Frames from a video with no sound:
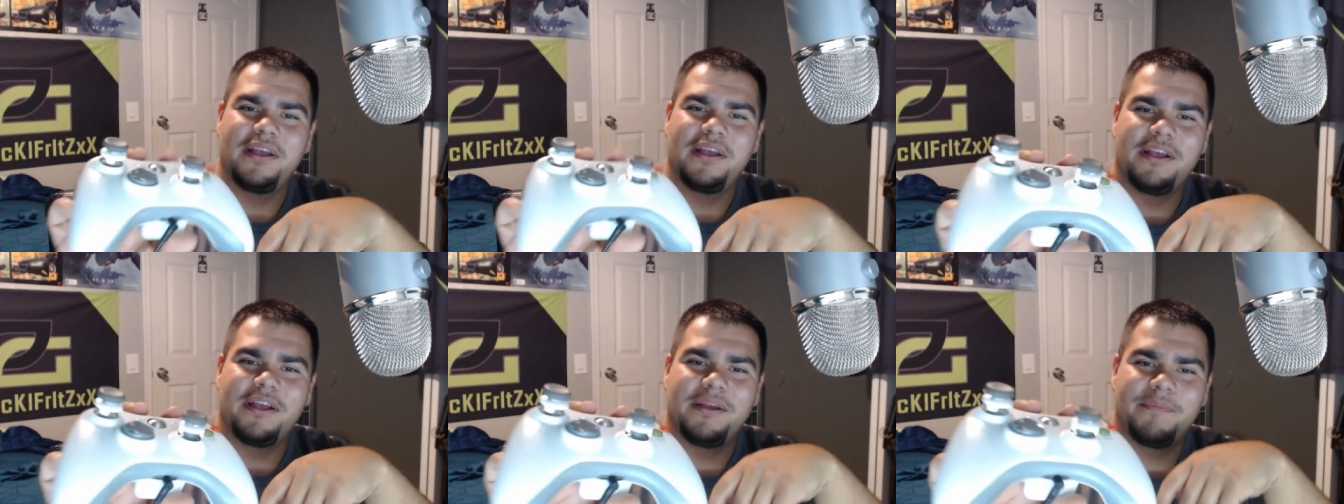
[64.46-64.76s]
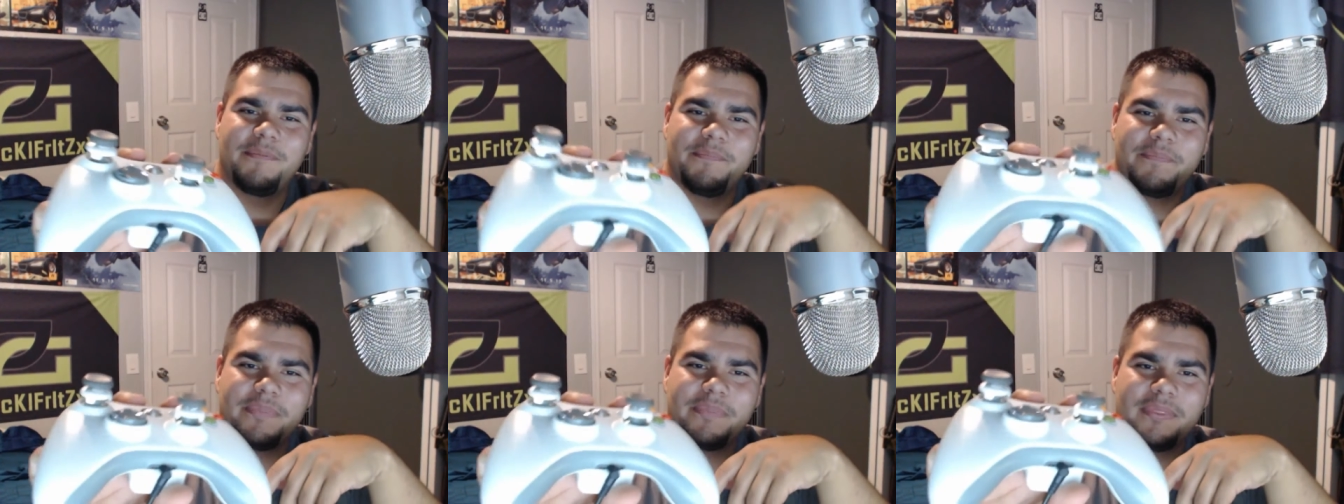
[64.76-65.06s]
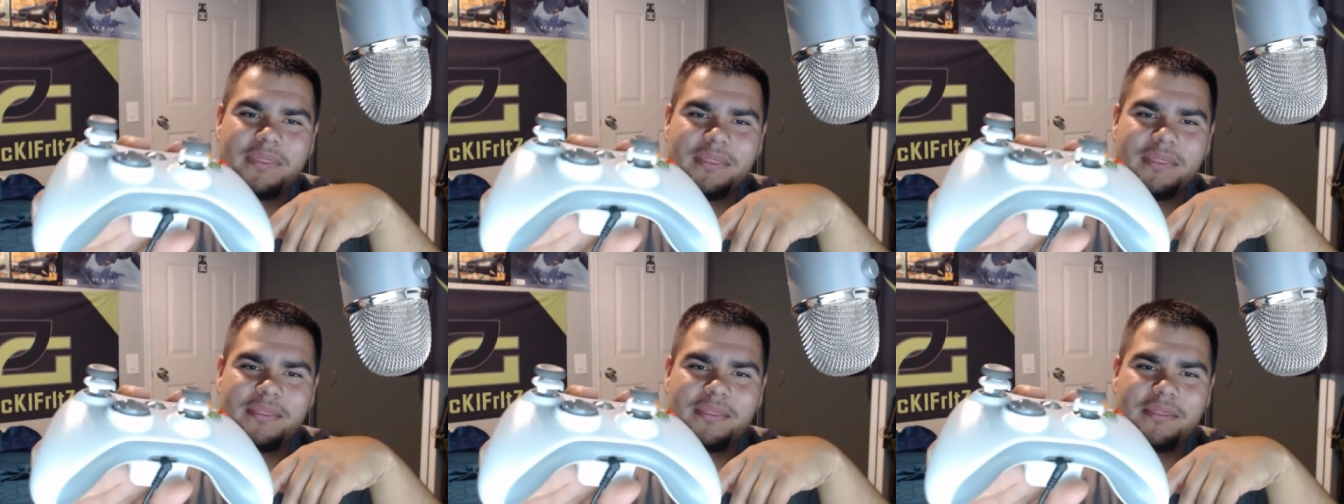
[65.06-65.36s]
Um,
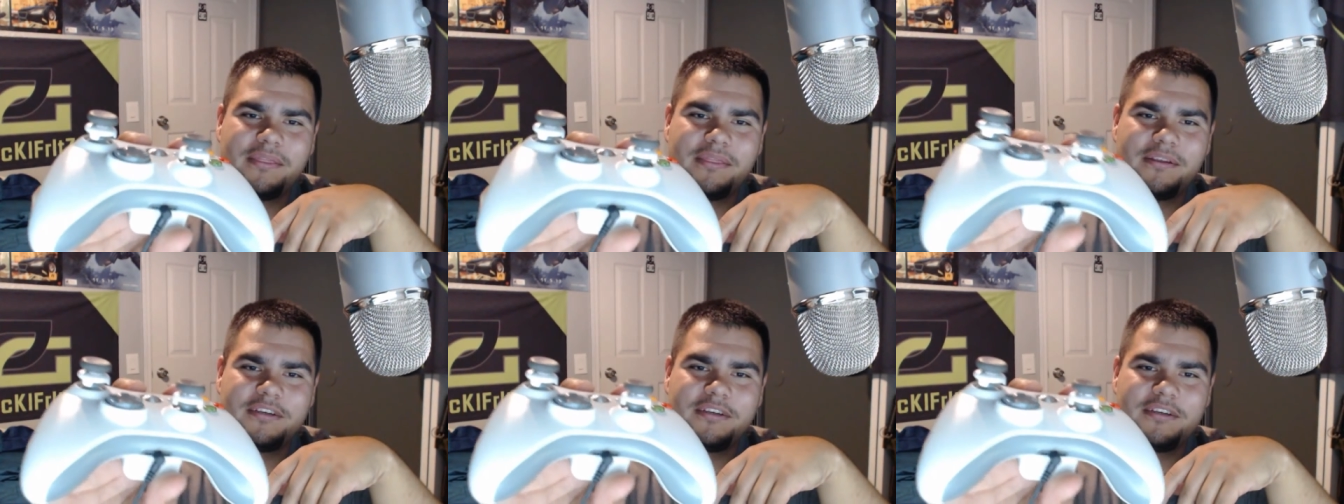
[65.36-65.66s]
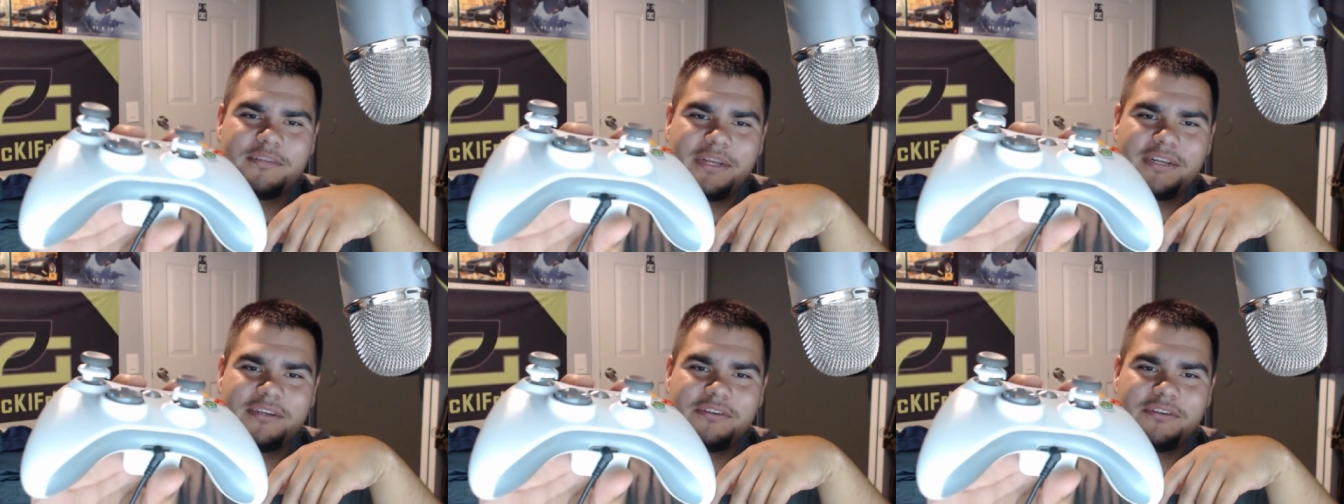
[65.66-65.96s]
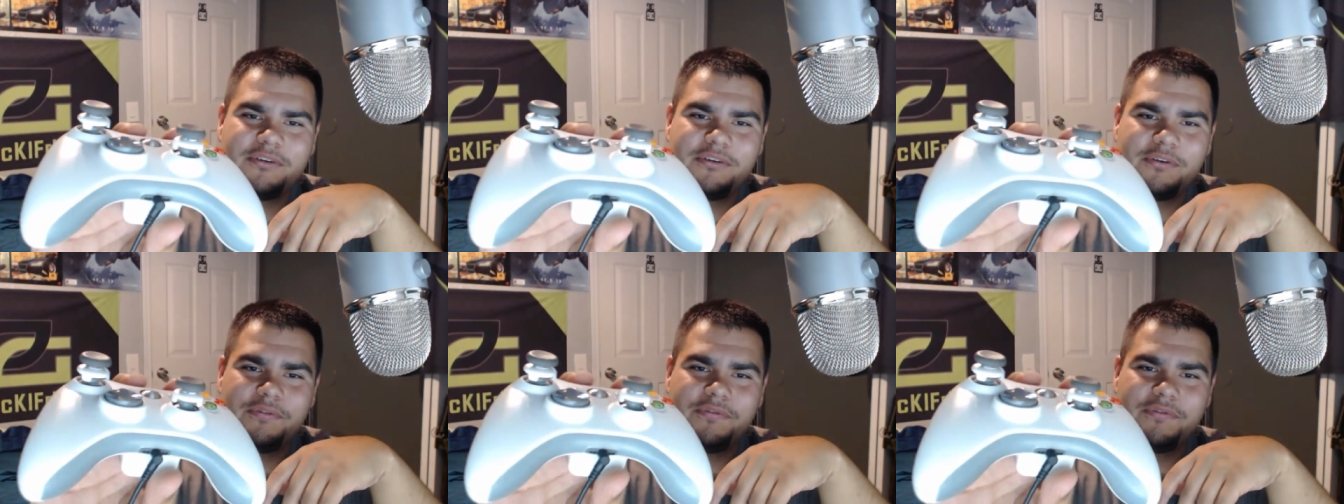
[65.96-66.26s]
there's my
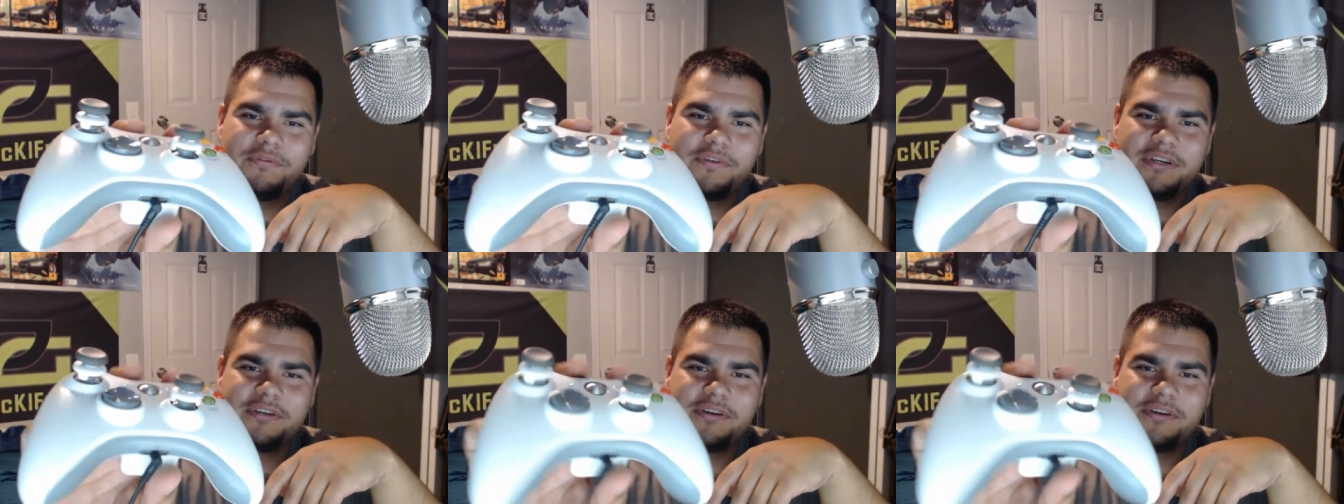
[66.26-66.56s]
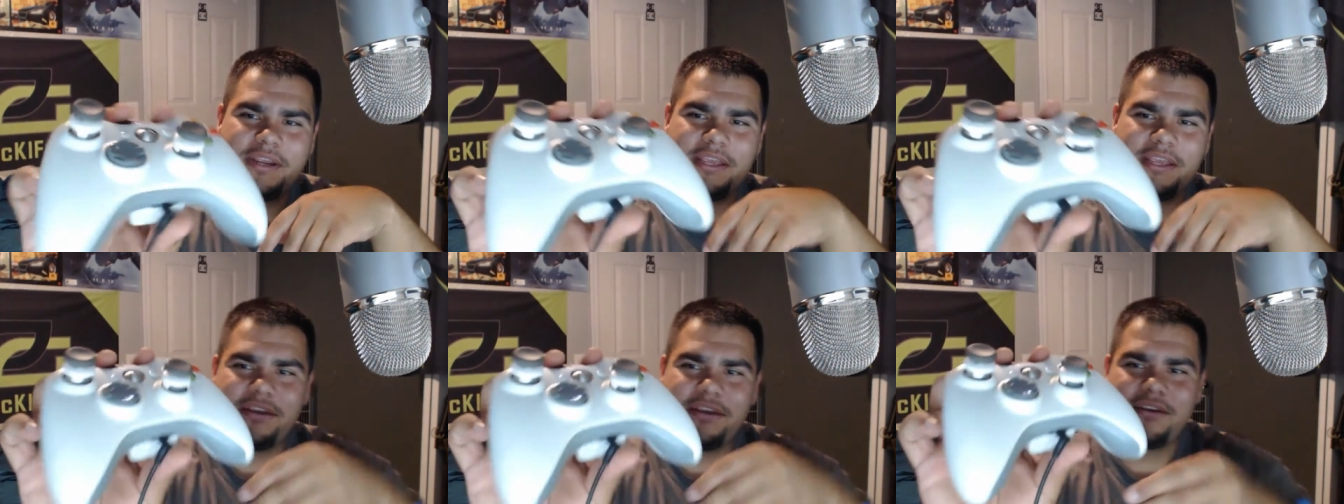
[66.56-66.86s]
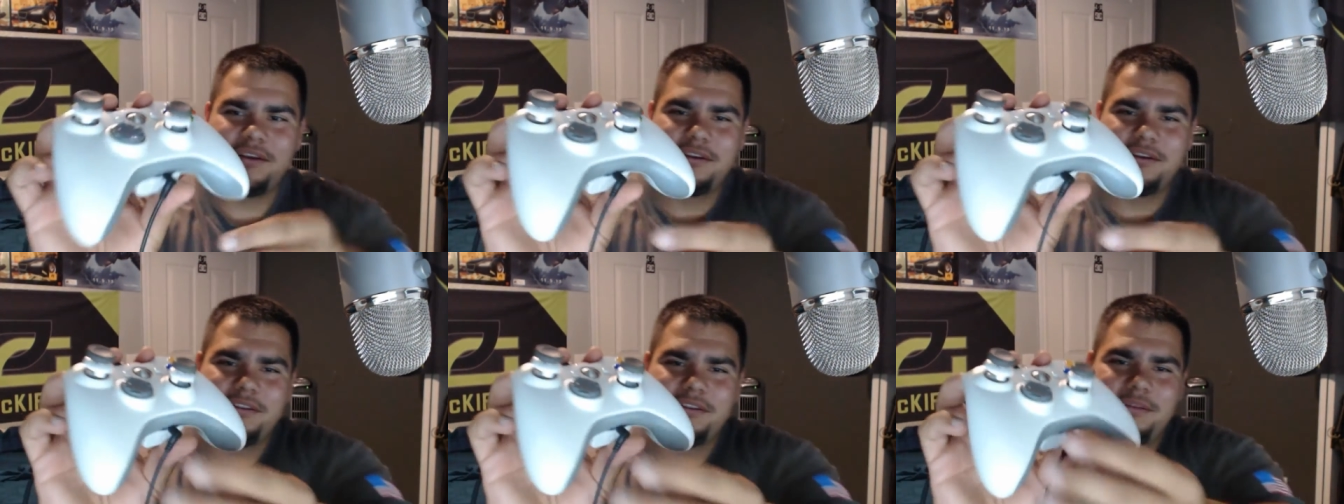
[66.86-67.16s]
KontrolFreeks right
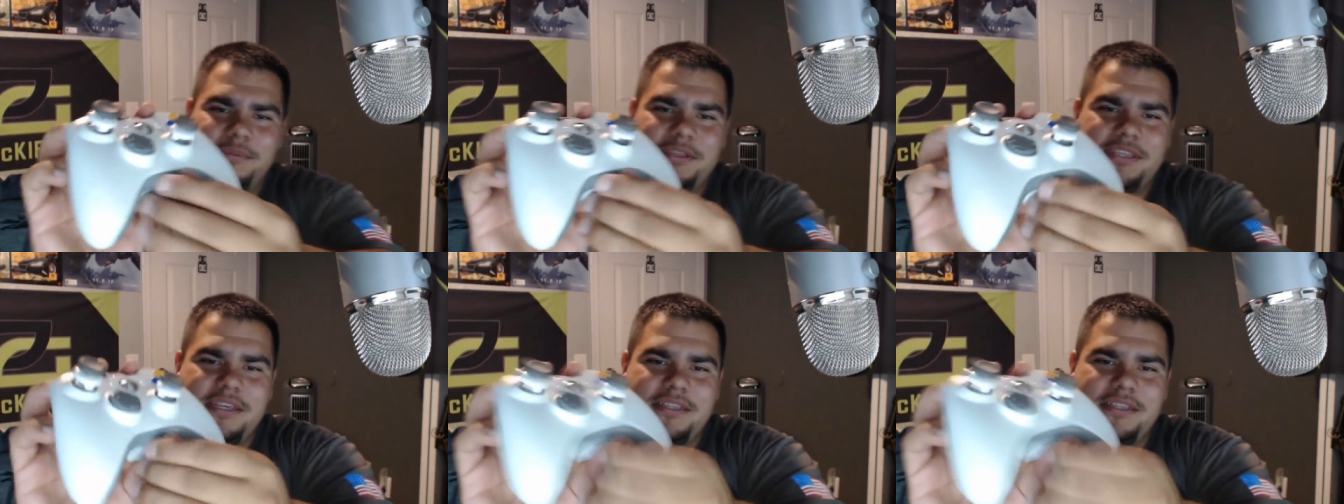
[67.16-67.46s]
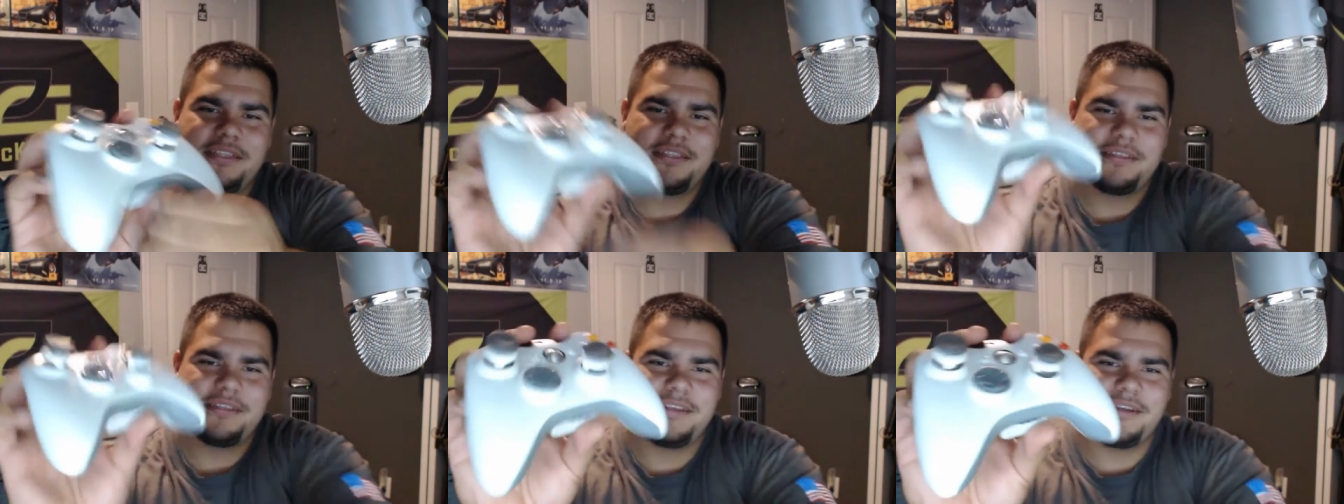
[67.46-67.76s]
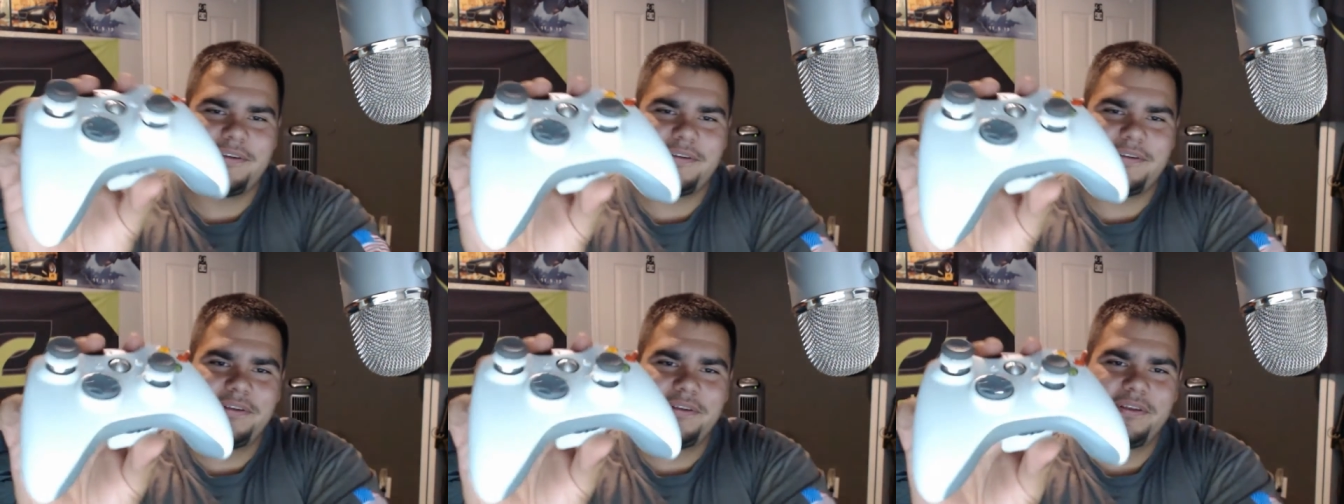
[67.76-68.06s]
here. here. Let me take this
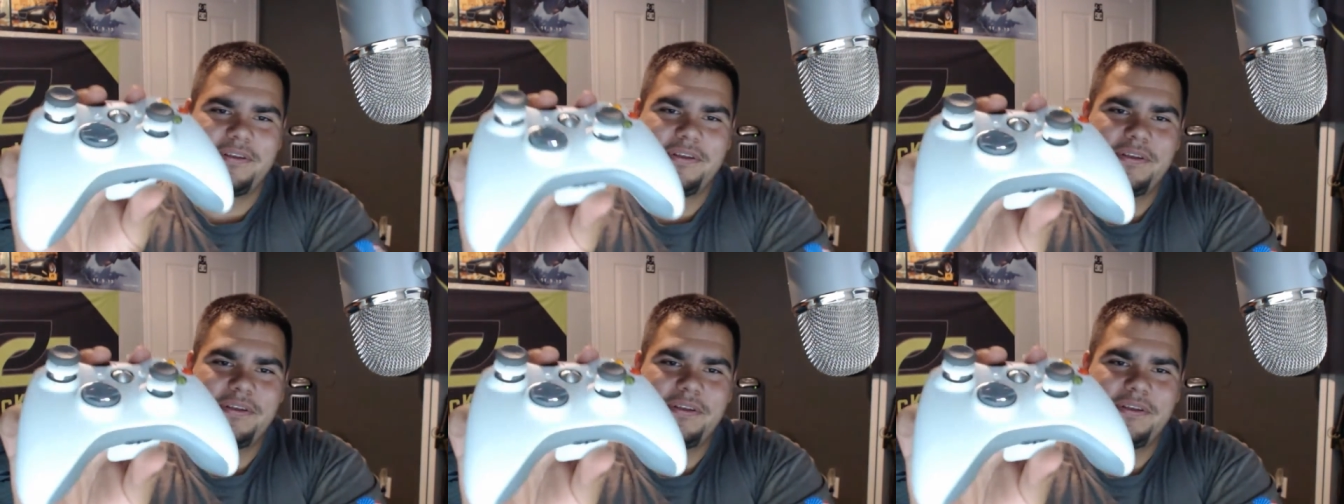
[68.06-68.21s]
out.